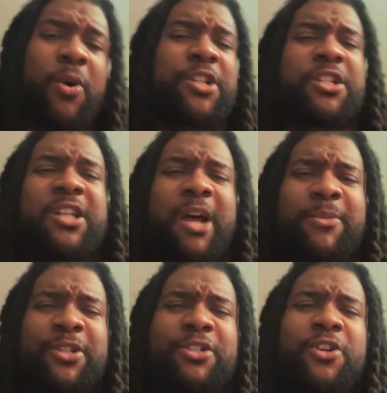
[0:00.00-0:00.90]
questions,
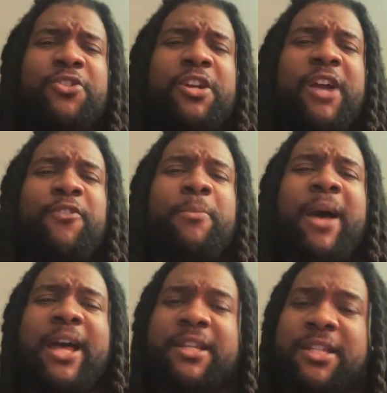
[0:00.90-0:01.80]
comments, concerns y'all got for a
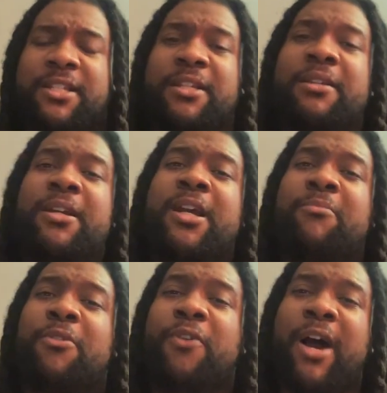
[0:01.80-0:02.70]
botanist
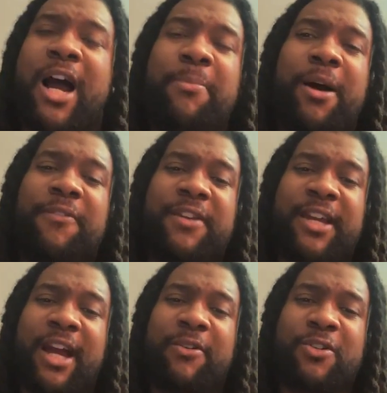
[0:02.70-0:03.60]
before I hop off of
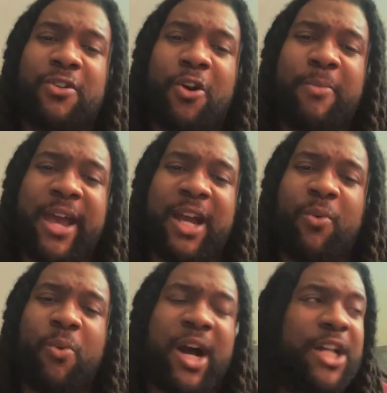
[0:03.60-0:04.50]
here. I was going to go back
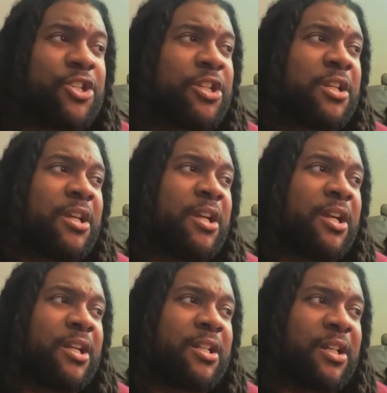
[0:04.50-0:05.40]
and watch
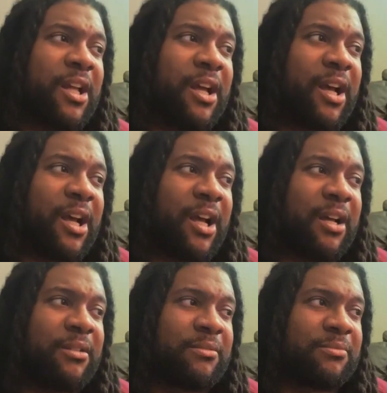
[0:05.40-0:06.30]

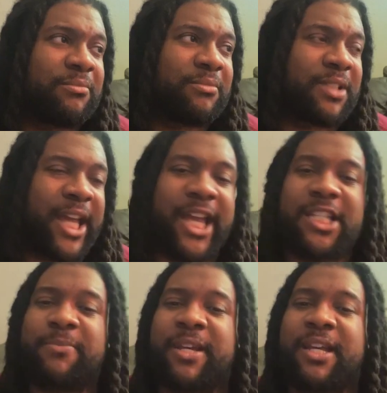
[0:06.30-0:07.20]
uh, the
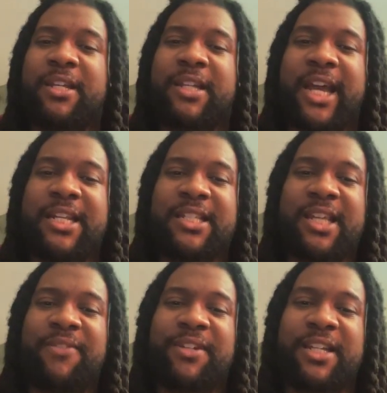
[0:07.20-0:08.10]
X Men
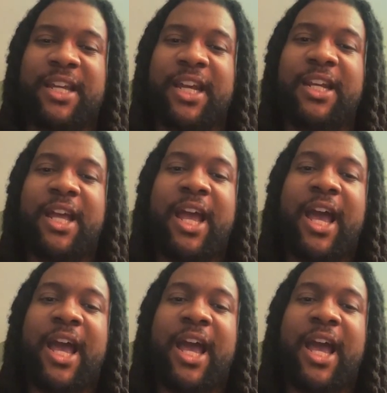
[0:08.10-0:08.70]
97 again.